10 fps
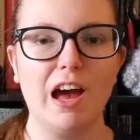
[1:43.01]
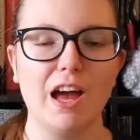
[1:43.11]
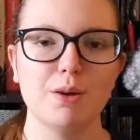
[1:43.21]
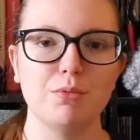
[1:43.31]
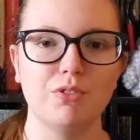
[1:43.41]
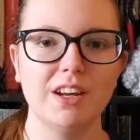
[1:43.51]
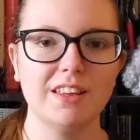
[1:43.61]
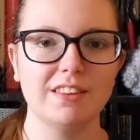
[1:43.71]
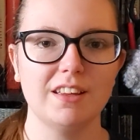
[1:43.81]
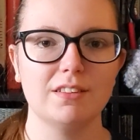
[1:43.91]
I am
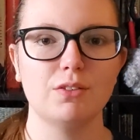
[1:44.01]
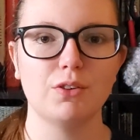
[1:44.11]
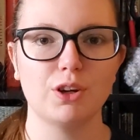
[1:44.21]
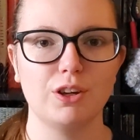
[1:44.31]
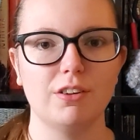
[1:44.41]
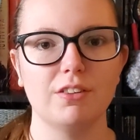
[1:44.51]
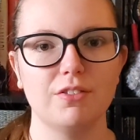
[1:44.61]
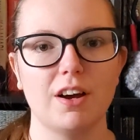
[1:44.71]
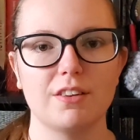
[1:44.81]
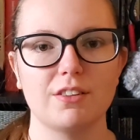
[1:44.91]
reading this for Kira
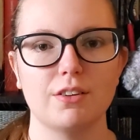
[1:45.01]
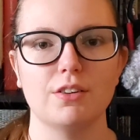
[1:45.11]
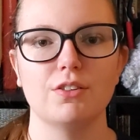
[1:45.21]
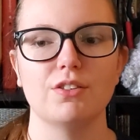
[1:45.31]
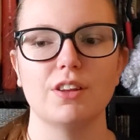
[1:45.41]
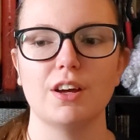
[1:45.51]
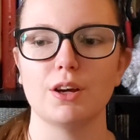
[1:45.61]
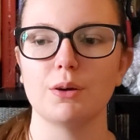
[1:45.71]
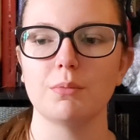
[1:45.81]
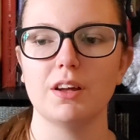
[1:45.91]
Foster's
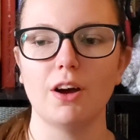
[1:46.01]
um,